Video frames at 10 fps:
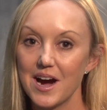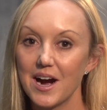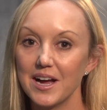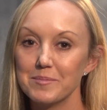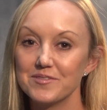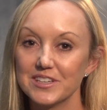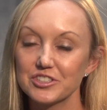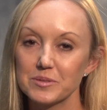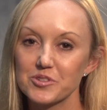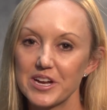I'm a
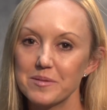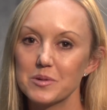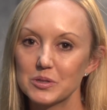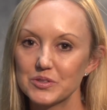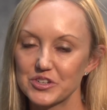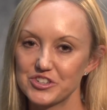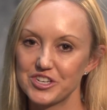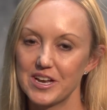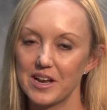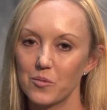fellowship trained Mohs
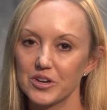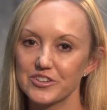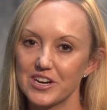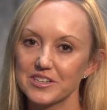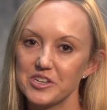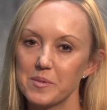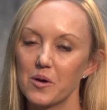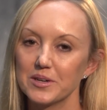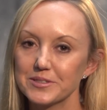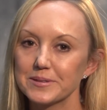surgeon and I want to talk to you
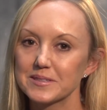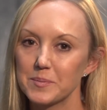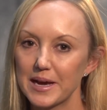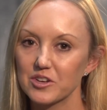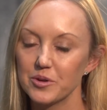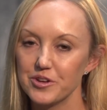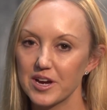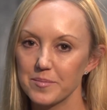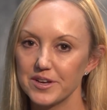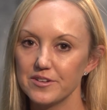about what to expect when you
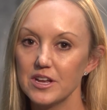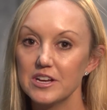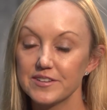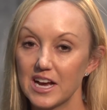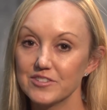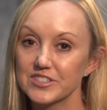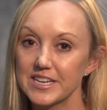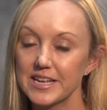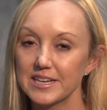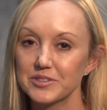come in to have your
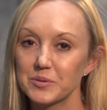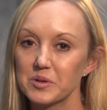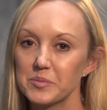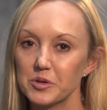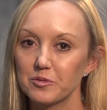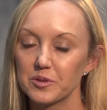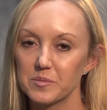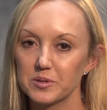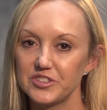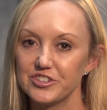skin cancer removed with a
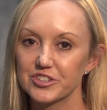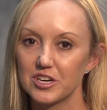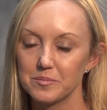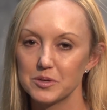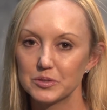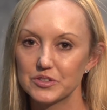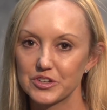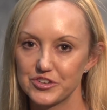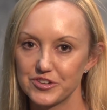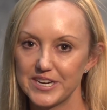procedure called Mohs
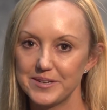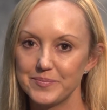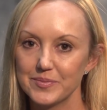surgery.